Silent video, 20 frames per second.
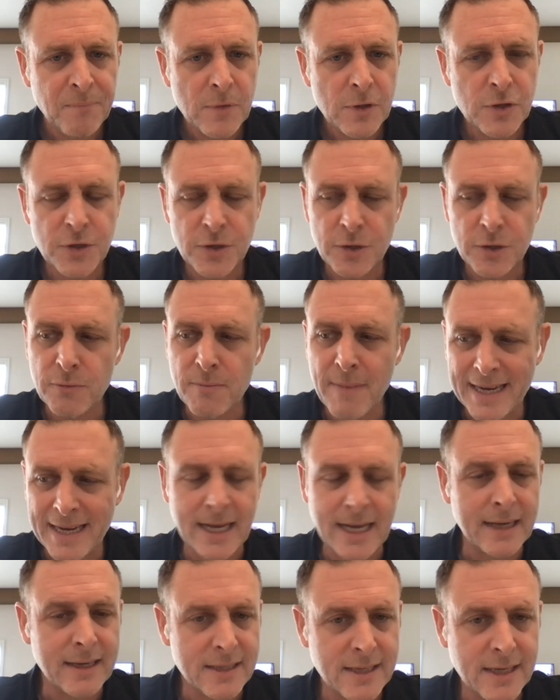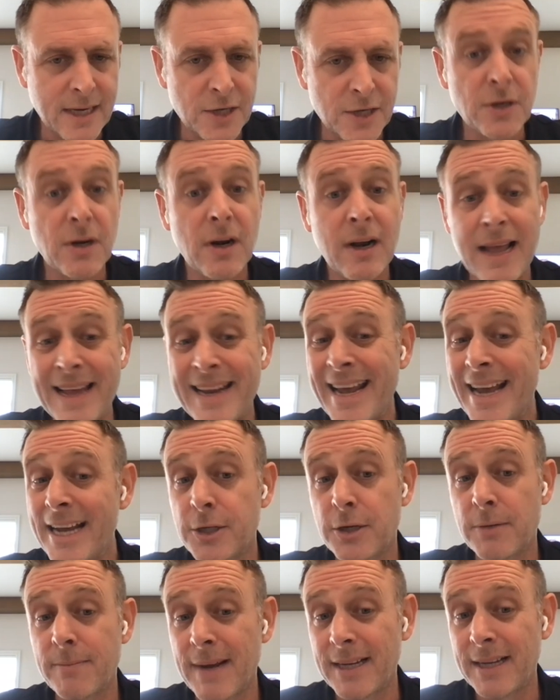to make that decision or let an
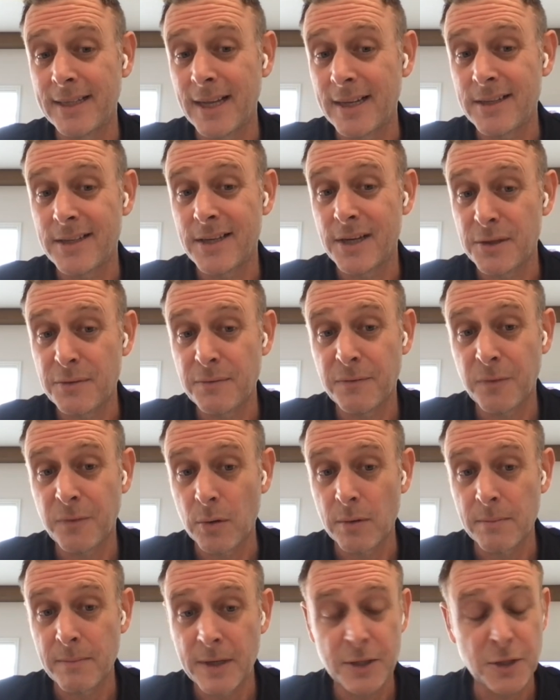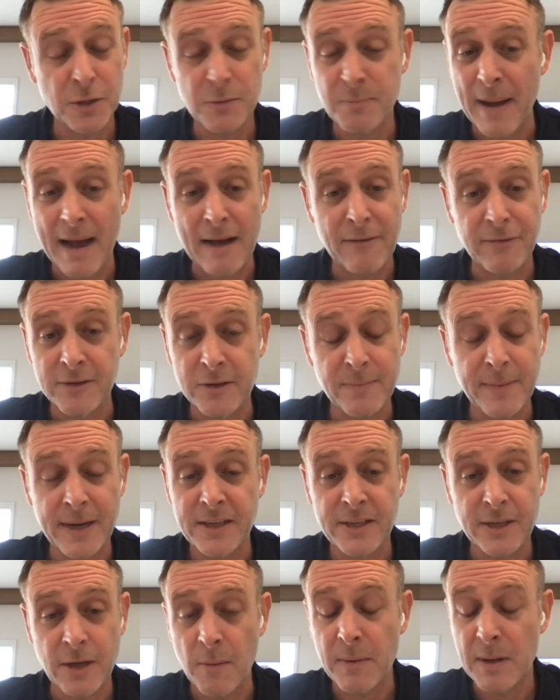agent make that decision for them. It just baffles me.
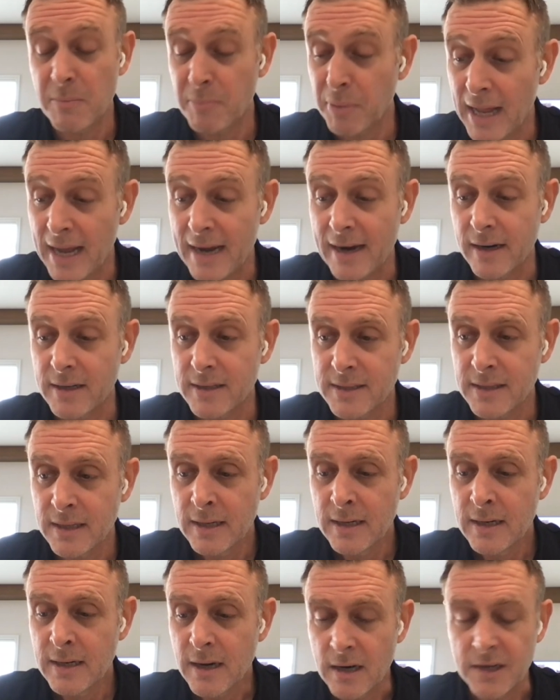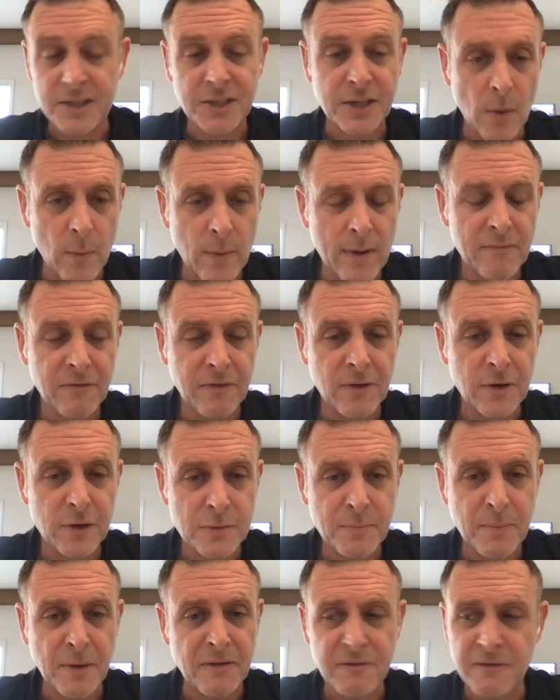So many players are so
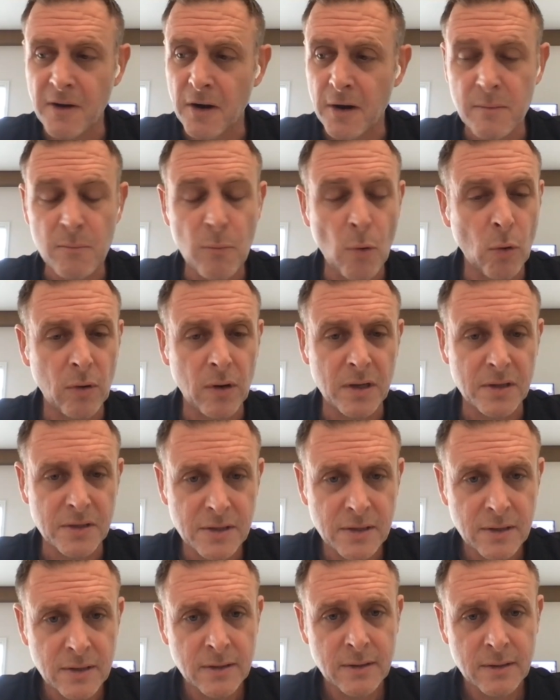influenced by fucking morons.